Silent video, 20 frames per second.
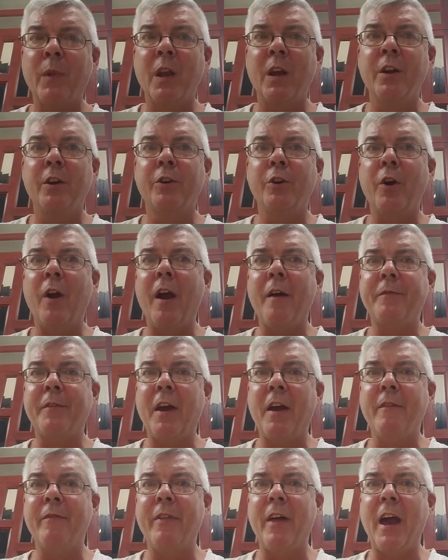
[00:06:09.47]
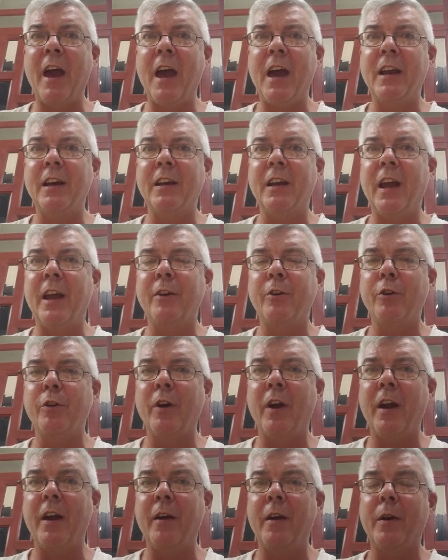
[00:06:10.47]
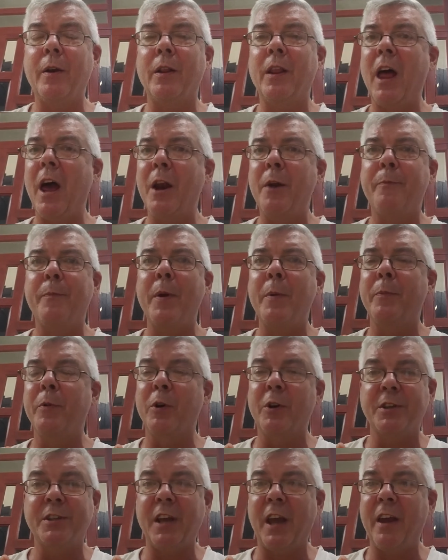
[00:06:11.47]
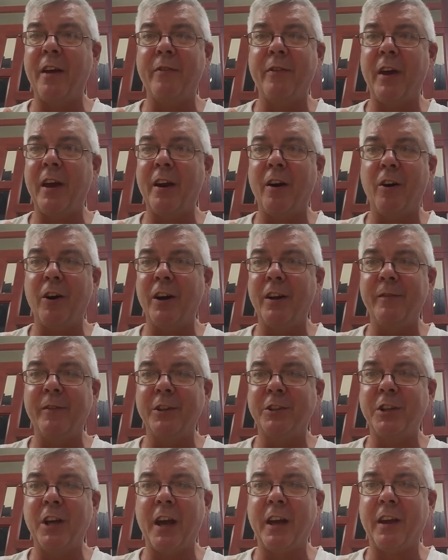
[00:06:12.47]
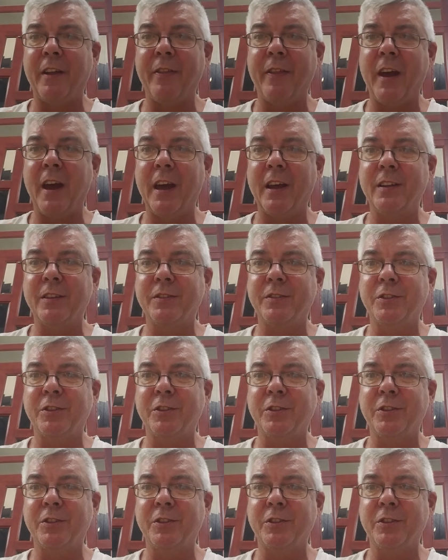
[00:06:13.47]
You have to have that, and and a lot of people are saying they aren't even checking that.